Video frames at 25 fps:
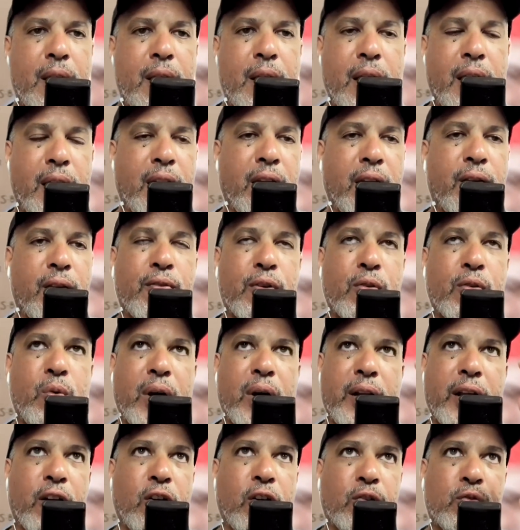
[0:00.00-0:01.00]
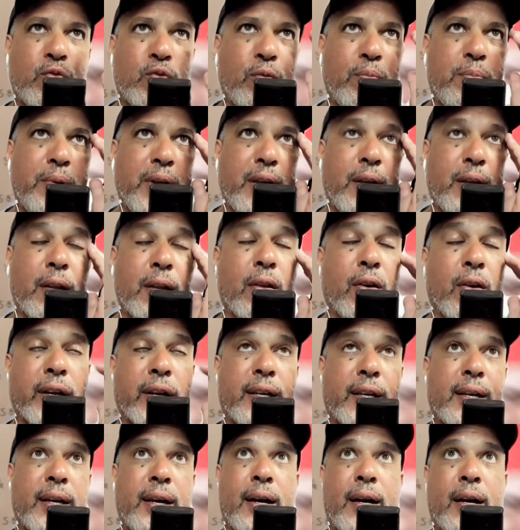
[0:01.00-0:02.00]
And everyone else will be
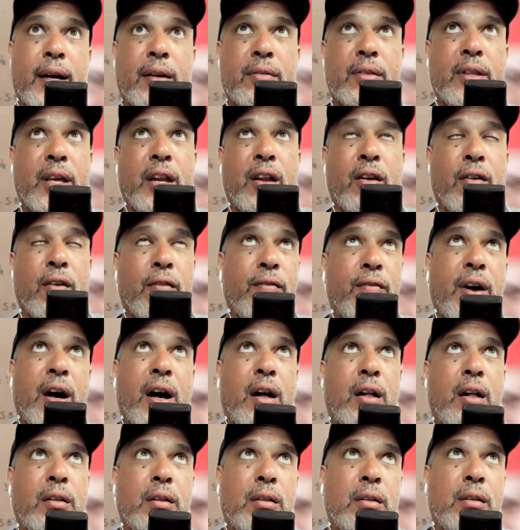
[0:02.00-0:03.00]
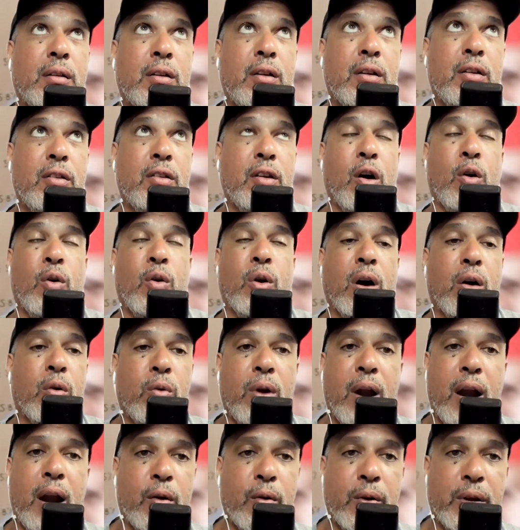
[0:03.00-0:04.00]
like that Haval Noah
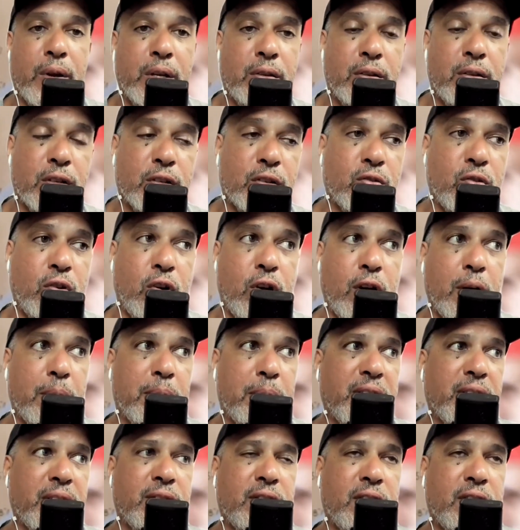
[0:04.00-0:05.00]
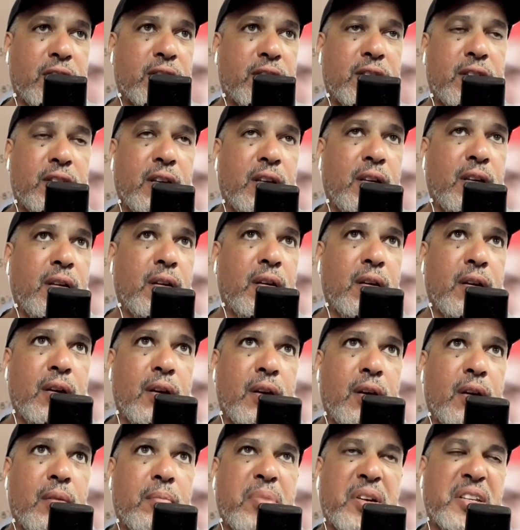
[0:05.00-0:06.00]
Harari described as just the
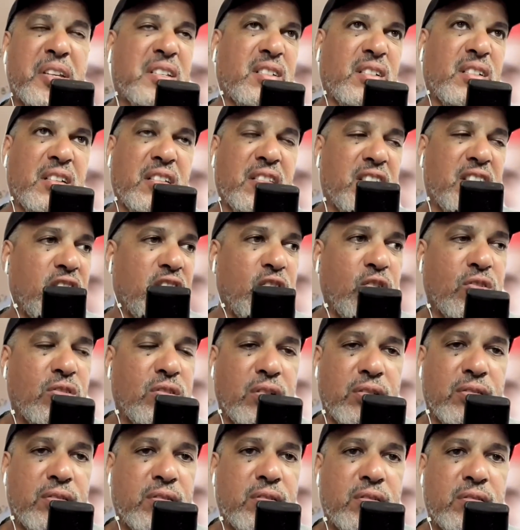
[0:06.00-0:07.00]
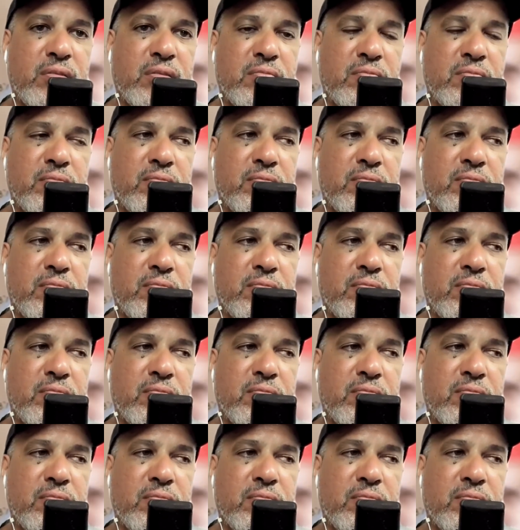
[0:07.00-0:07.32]
useless